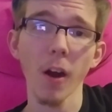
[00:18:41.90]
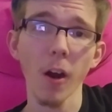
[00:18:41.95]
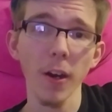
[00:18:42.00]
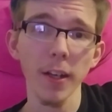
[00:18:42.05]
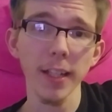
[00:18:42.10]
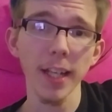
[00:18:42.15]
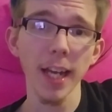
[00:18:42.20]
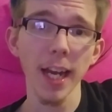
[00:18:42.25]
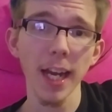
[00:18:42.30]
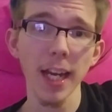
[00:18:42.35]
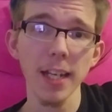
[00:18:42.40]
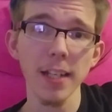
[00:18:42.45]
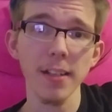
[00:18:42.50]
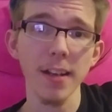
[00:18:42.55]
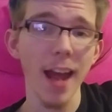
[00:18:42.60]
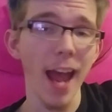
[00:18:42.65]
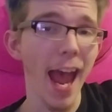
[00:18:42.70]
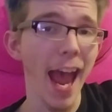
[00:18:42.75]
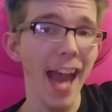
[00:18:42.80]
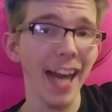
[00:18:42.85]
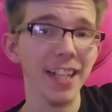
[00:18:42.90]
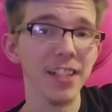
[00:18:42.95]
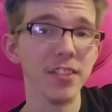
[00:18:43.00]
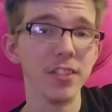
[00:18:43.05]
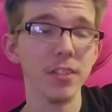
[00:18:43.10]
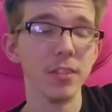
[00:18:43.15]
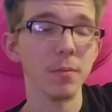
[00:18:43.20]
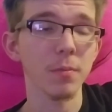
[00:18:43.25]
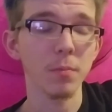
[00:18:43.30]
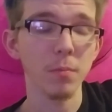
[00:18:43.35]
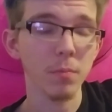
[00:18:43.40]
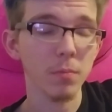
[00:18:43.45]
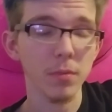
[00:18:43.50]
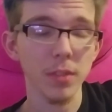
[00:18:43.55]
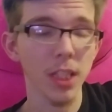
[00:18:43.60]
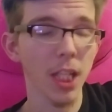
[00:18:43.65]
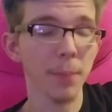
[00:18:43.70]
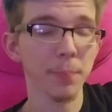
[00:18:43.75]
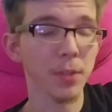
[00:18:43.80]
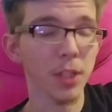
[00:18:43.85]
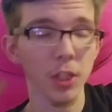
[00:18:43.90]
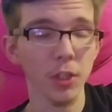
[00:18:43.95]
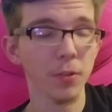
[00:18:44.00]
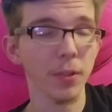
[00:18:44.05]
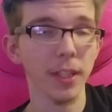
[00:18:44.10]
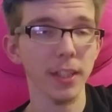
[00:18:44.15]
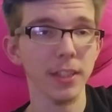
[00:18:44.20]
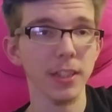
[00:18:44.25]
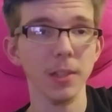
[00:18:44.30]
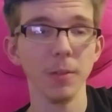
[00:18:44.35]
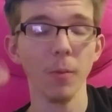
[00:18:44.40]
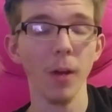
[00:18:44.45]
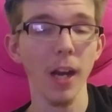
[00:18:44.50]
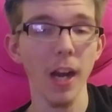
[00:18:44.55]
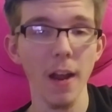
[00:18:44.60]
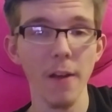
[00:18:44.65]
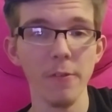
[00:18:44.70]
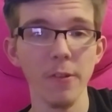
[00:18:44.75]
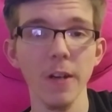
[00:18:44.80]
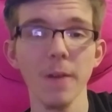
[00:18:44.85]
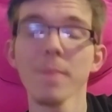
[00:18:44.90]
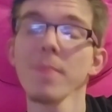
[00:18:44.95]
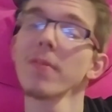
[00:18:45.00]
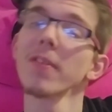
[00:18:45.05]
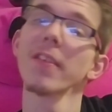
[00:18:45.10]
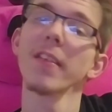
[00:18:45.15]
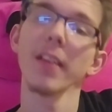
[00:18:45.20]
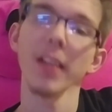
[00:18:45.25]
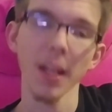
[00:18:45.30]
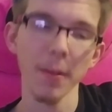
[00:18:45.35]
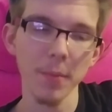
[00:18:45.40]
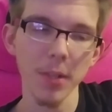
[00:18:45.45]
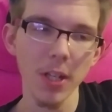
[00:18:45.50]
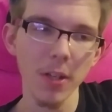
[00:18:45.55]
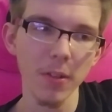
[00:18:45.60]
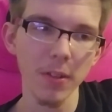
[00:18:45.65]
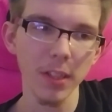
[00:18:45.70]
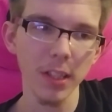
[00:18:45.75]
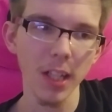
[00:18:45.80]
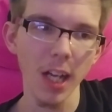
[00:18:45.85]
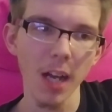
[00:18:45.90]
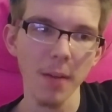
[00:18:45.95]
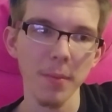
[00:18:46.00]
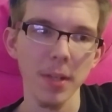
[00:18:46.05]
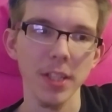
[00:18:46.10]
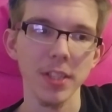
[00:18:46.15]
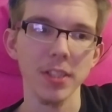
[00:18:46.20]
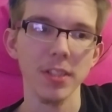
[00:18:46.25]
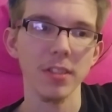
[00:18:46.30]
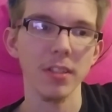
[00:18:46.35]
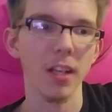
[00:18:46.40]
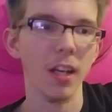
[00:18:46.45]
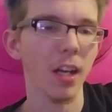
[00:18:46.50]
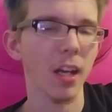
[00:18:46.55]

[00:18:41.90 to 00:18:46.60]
arcade hacks, tips and tricks, whatever, let me know in the comments.